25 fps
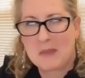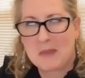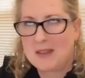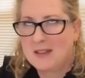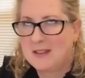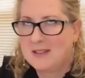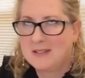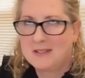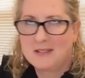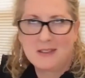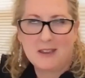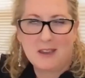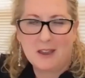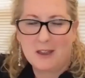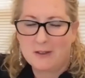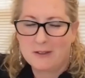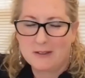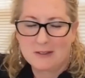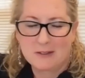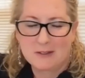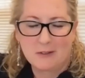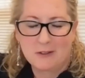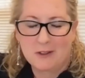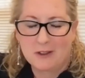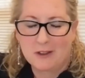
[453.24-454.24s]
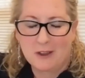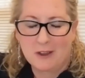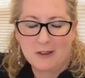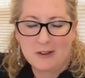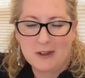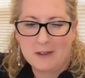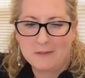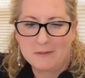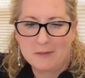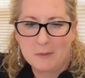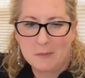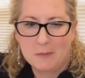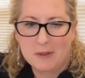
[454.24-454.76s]
CEO has long ago
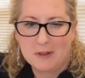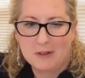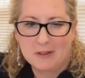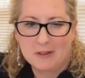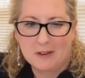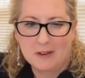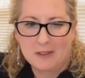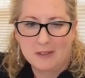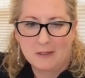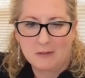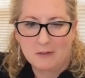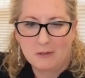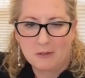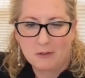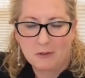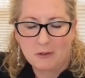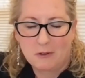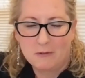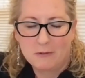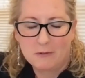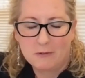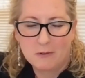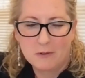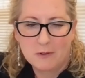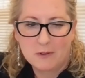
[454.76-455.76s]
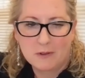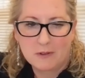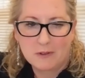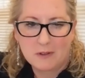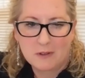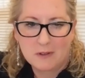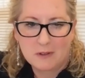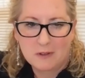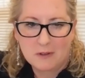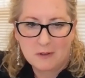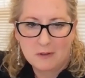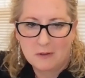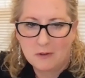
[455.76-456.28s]
left the building and they're on the golf course
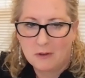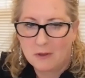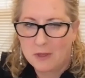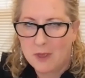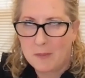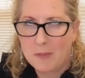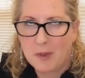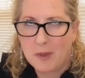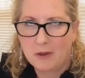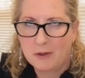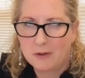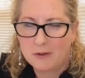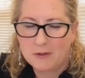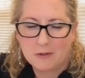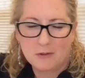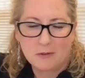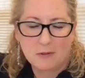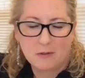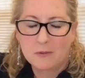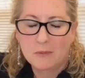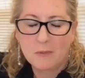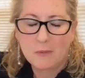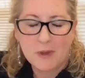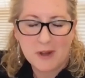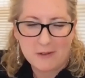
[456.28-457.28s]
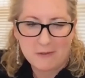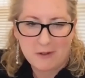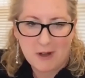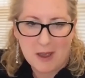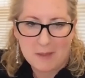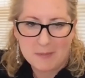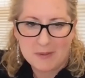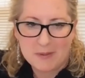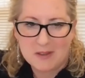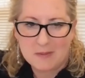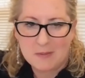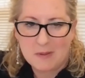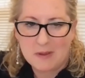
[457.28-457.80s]
or on their boat or whatever it
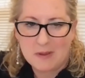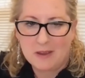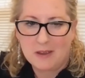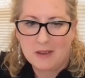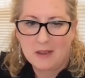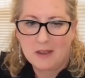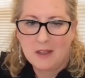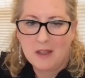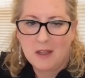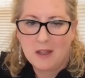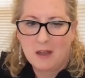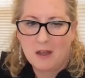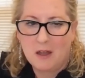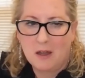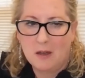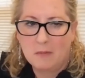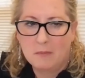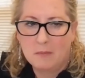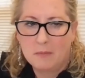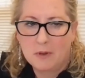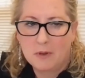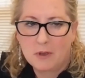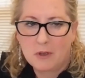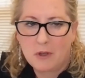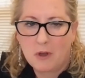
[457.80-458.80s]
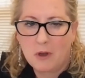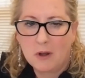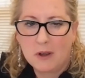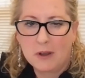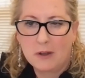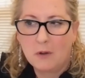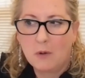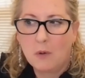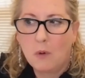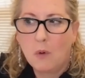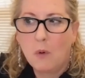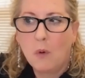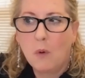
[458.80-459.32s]
happens to be. But
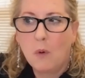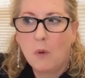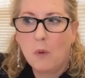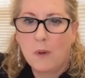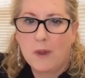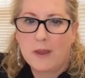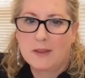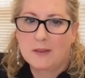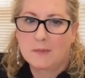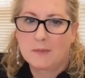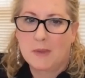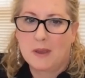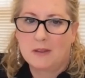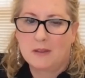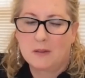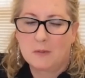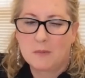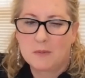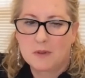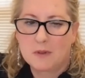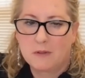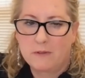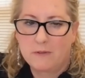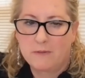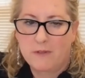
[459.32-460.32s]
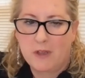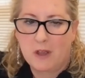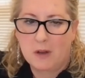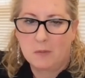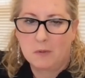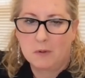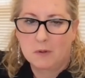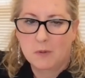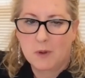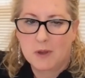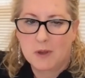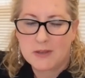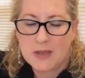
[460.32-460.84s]
Colin always makes himself
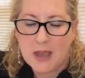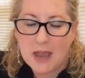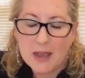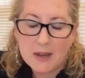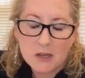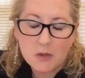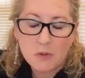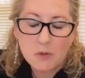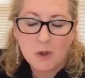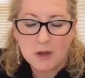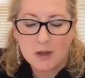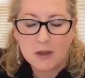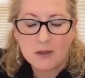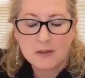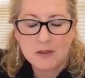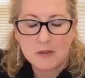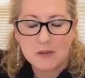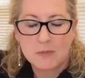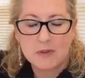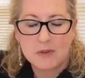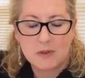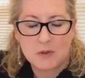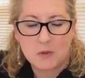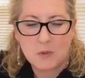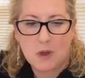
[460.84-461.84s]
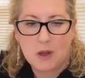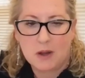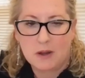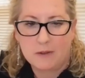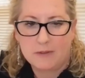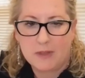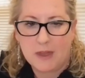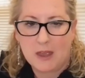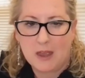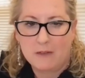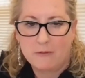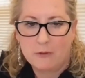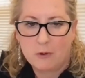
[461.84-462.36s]
available to us and to our customers as well if
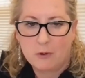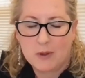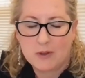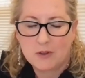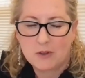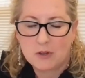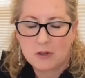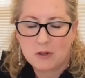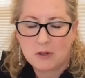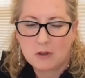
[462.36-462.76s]
they have a question.